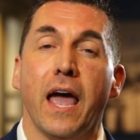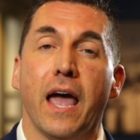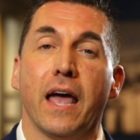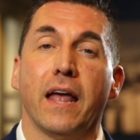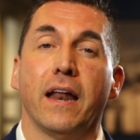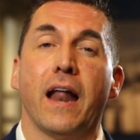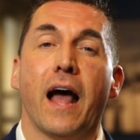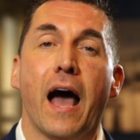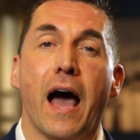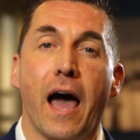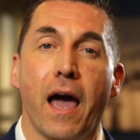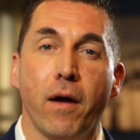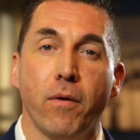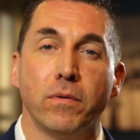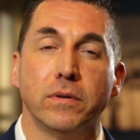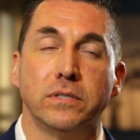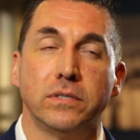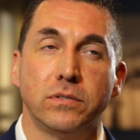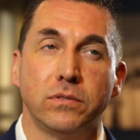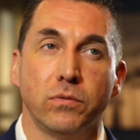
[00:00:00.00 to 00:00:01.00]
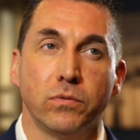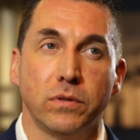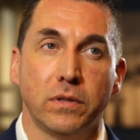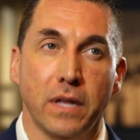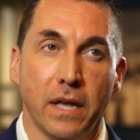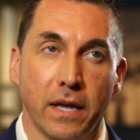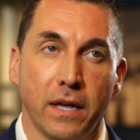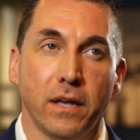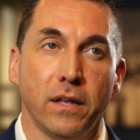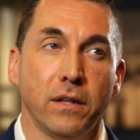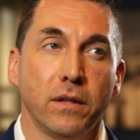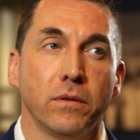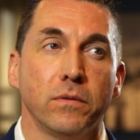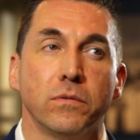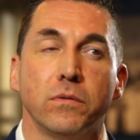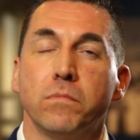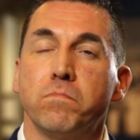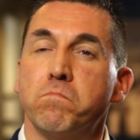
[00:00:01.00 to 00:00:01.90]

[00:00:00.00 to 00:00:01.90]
and I was thinking,